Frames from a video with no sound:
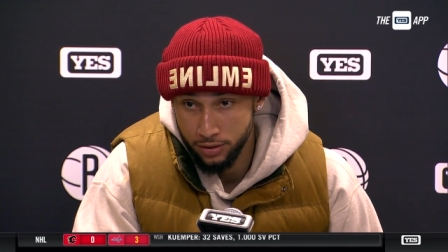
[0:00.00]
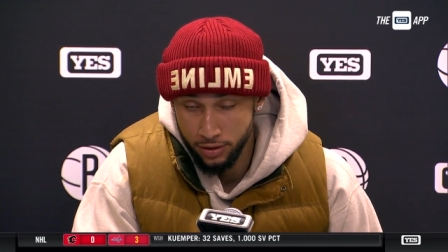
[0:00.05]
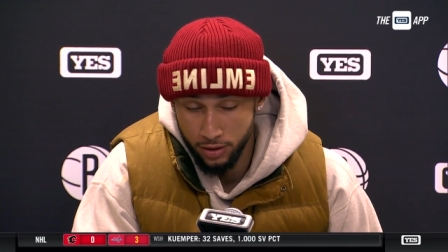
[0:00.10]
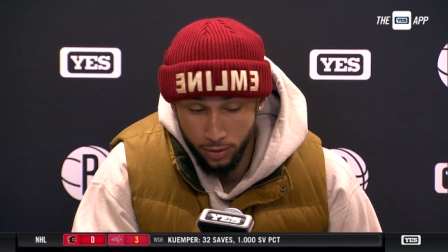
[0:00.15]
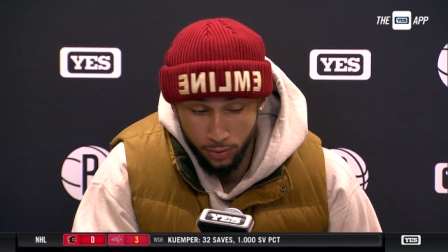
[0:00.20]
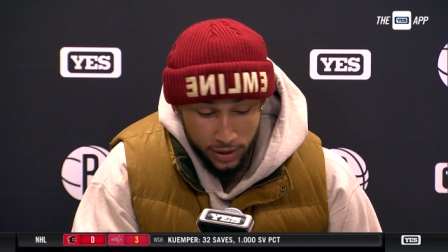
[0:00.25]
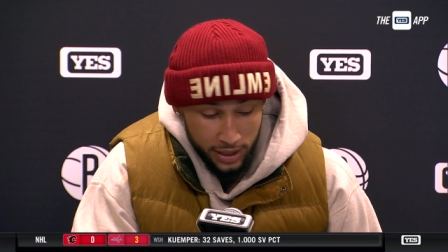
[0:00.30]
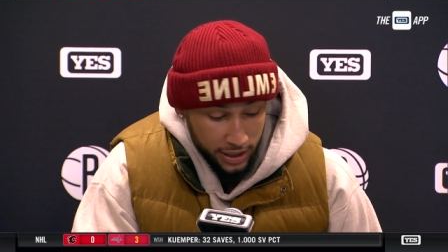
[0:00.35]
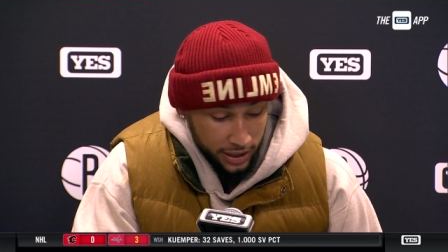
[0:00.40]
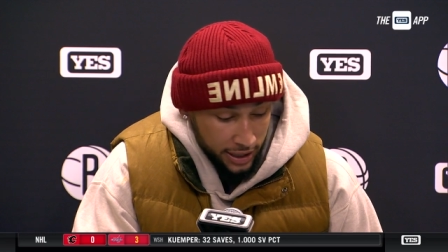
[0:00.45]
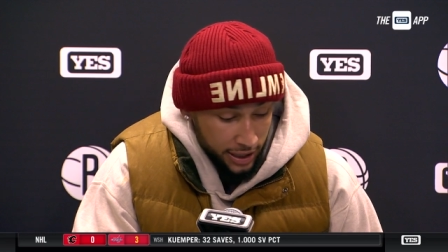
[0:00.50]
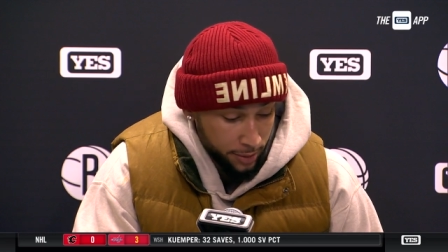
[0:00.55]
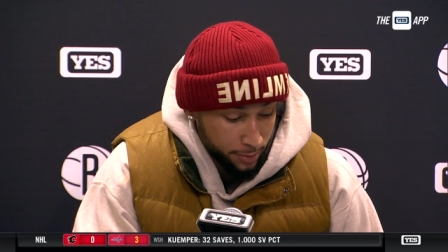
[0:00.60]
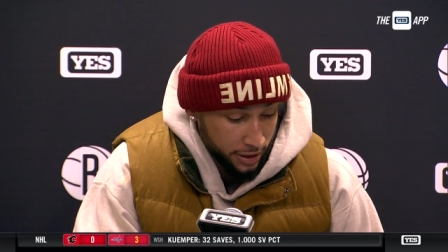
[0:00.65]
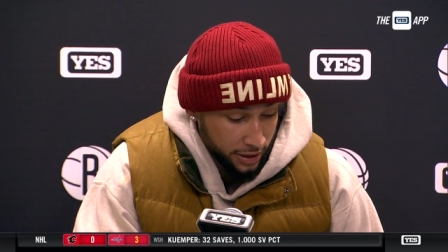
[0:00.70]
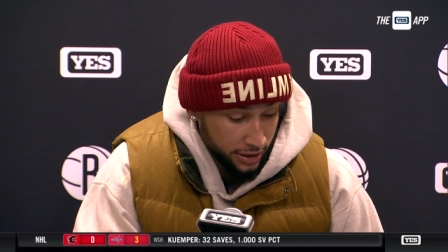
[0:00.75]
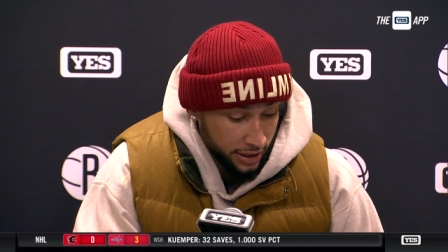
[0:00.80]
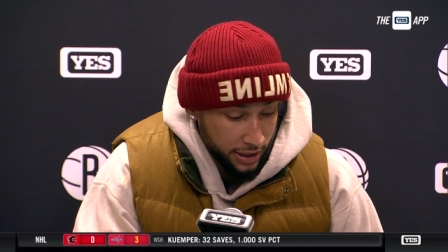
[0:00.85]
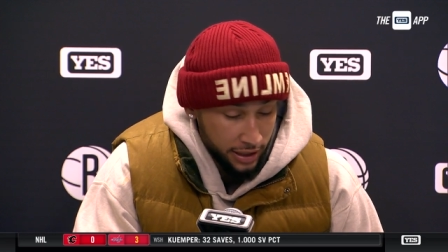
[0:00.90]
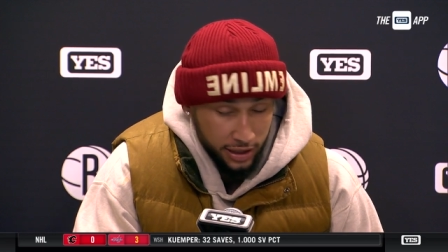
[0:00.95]
You know, we had a game
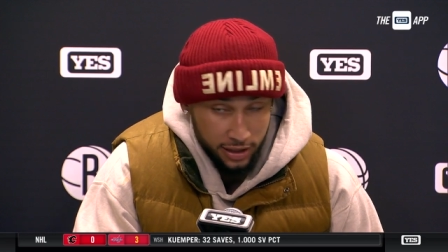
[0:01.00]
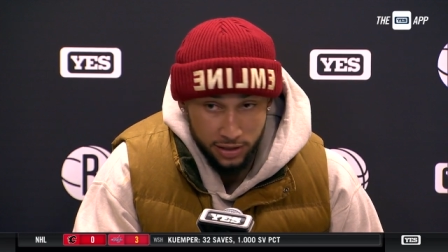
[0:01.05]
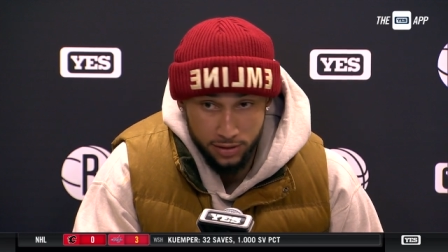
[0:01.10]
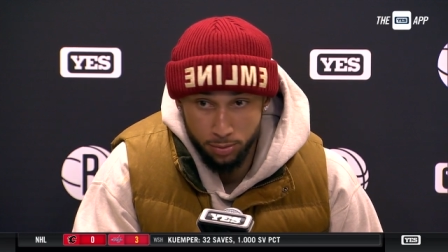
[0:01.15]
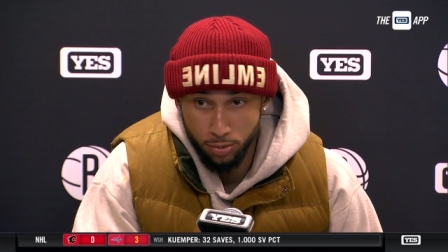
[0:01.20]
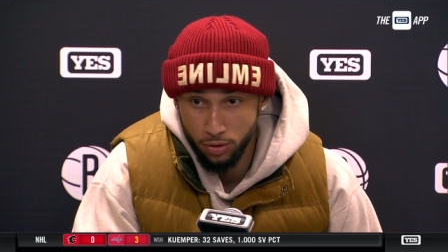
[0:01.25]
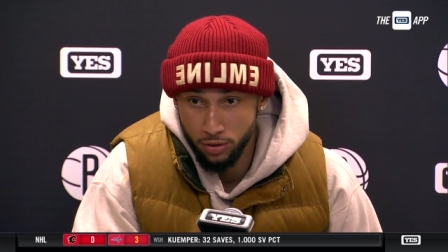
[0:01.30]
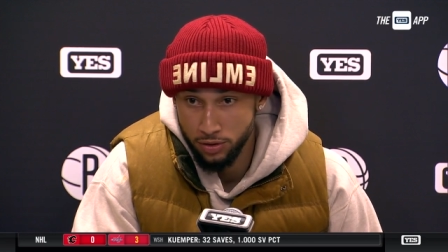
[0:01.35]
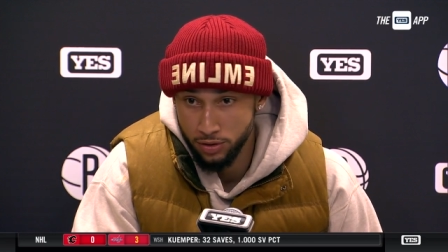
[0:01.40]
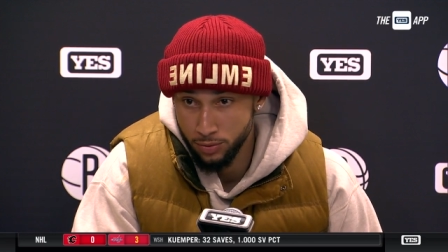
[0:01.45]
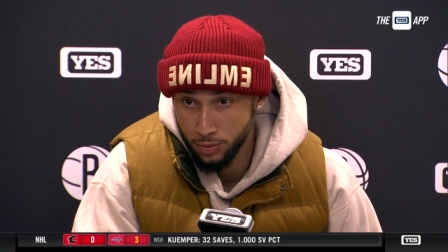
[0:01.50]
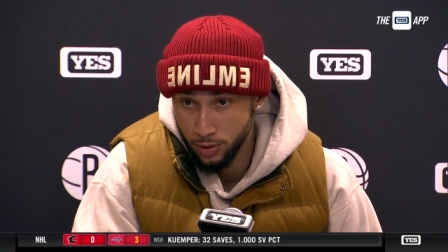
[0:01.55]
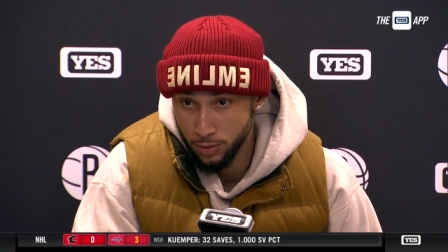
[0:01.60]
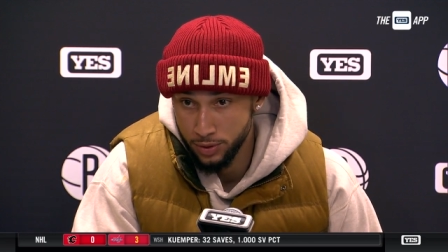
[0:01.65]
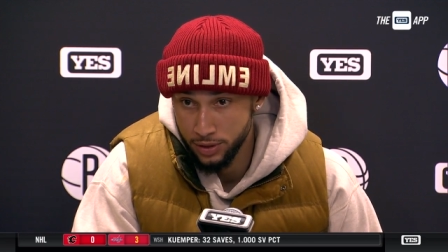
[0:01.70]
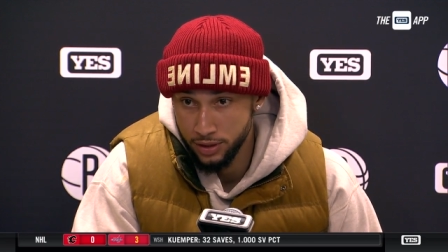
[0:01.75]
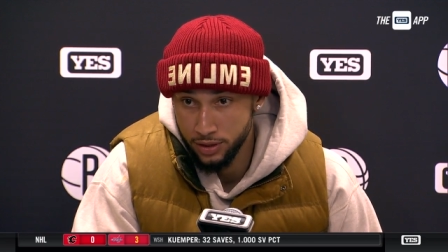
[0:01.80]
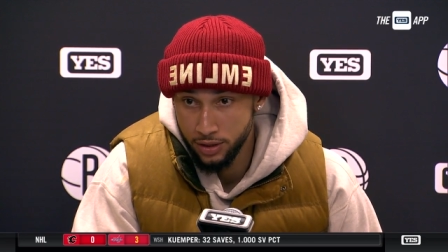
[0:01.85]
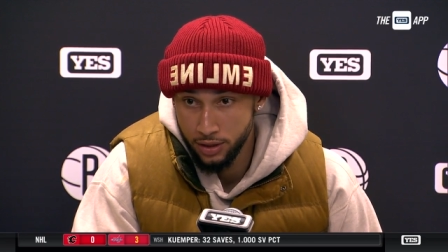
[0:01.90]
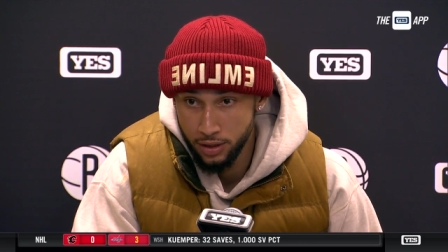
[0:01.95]
like that against Portland where
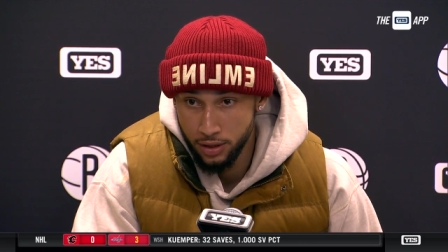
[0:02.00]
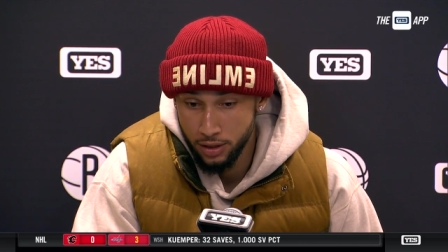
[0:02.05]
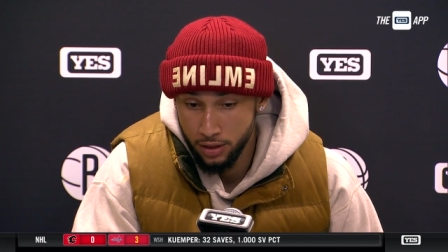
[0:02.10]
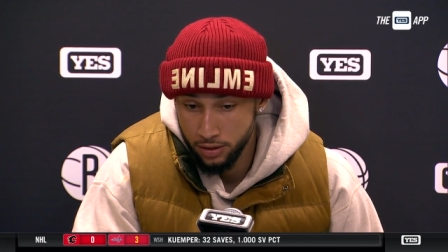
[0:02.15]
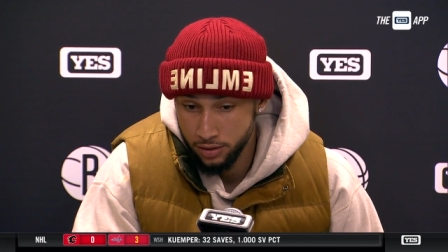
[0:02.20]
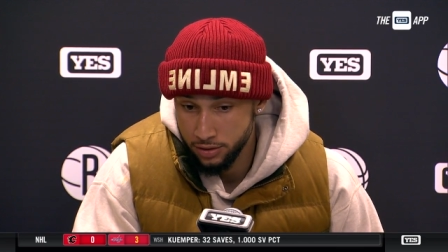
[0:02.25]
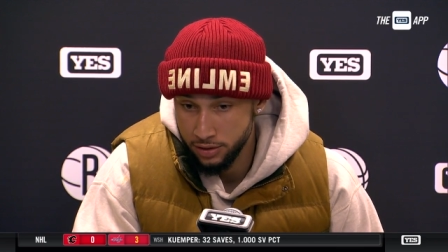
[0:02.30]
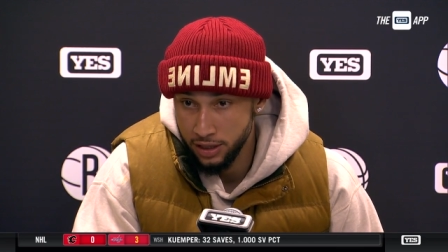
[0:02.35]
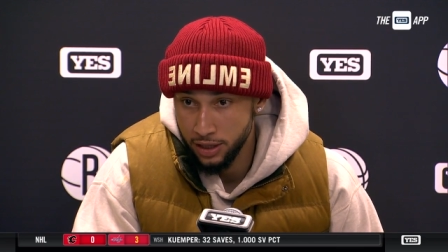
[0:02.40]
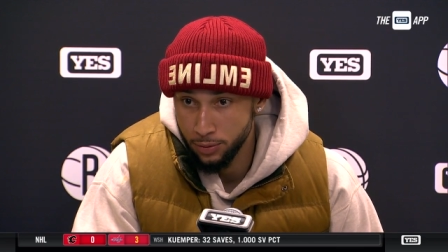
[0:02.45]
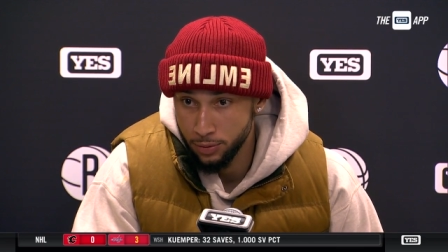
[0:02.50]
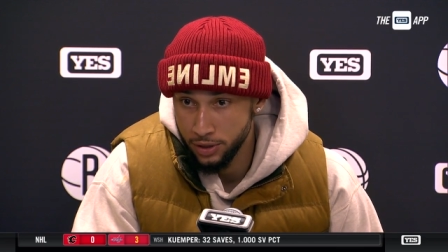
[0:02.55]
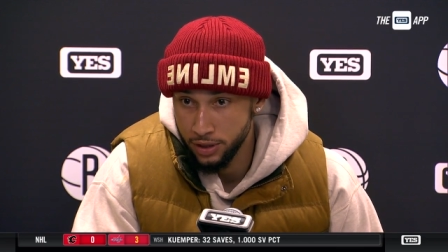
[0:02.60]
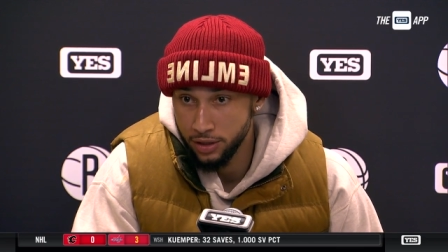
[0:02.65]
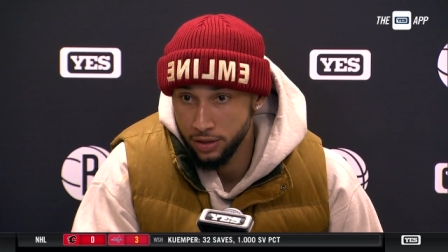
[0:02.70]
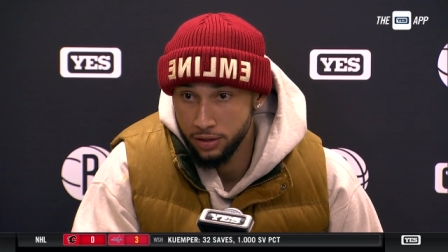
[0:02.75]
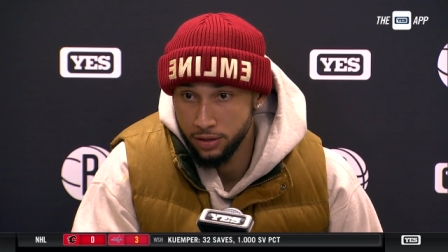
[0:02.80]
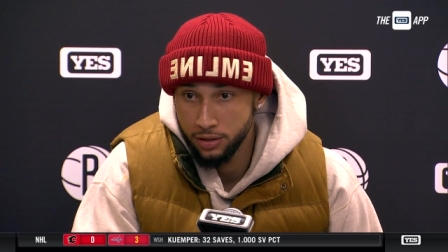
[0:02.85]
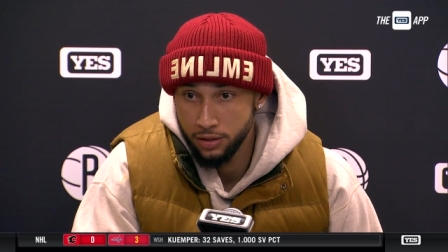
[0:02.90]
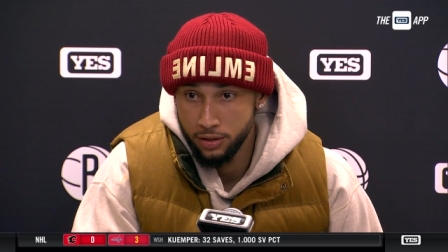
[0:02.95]
we stay with it.